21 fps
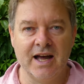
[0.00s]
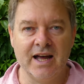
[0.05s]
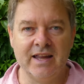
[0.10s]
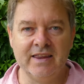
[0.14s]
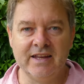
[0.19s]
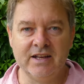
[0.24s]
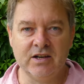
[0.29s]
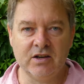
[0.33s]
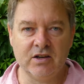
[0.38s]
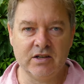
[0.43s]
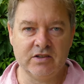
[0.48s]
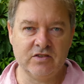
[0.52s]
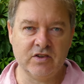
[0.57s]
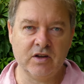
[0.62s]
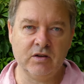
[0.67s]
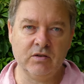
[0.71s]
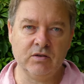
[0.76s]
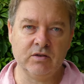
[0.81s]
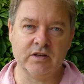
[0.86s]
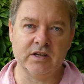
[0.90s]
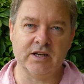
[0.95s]
And then I
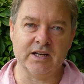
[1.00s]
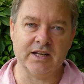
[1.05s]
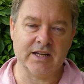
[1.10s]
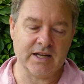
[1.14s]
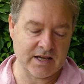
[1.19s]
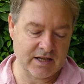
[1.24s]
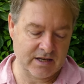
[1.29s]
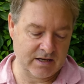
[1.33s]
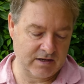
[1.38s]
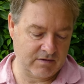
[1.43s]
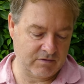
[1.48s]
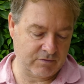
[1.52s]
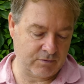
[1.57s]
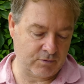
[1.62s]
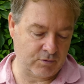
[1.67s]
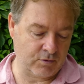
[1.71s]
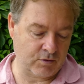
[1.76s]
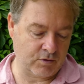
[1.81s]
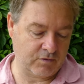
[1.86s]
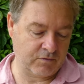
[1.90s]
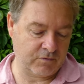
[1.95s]
sold it again
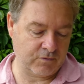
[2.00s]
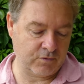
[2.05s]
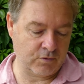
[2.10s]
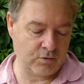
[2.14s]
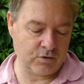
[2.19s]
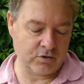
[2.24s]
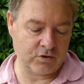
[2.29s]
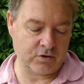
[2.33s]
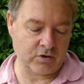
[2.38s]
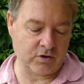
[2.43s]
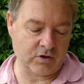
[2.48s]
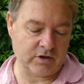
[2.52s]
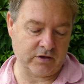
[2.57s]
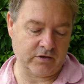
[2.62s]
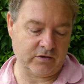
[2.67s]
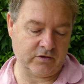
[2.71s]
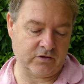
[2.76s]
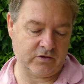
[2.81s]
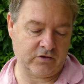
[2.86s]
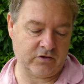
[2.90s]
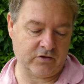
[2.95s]
for
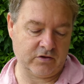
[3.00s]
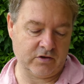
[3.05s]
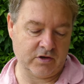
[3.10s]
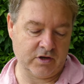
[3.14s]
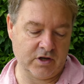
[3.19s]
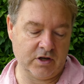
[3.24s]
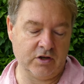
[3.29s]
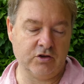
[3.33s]
$4.12,